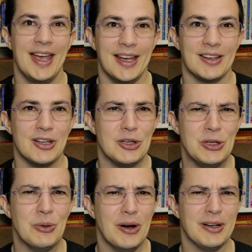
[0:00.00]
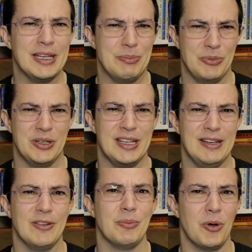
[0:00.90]
And you all keep putting
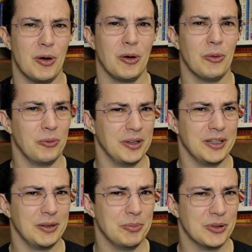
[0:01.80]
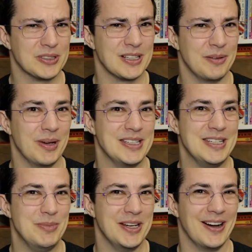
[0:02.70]
even more really good books on my
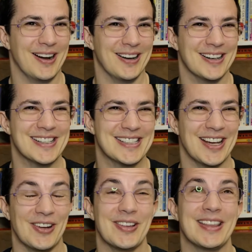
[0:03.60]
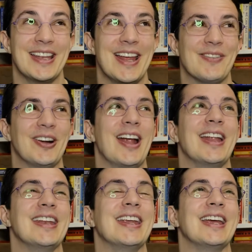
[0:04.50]
TBR, so the never
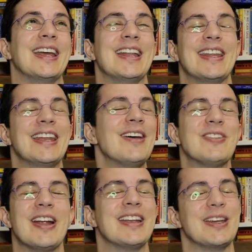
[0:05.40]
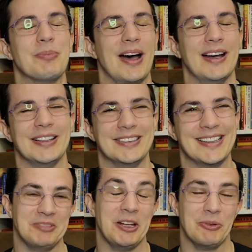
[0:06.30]
ending, the never ending pile.
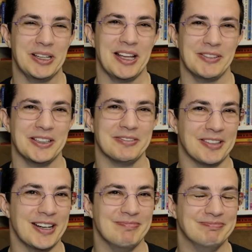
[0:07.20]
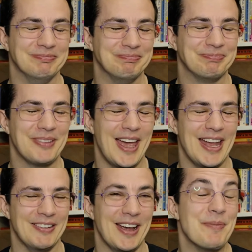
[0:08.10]
And we love it, right?
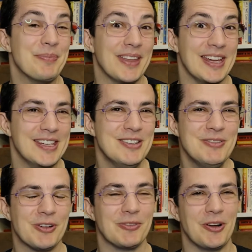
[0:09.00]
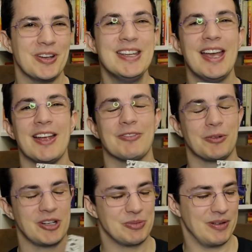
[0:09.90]
Anyway, thank you for voting and for
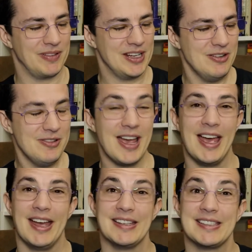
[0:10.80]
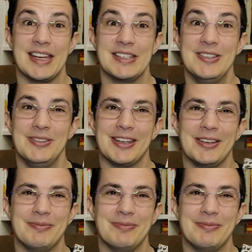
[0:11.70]
watching my video and stay tuned.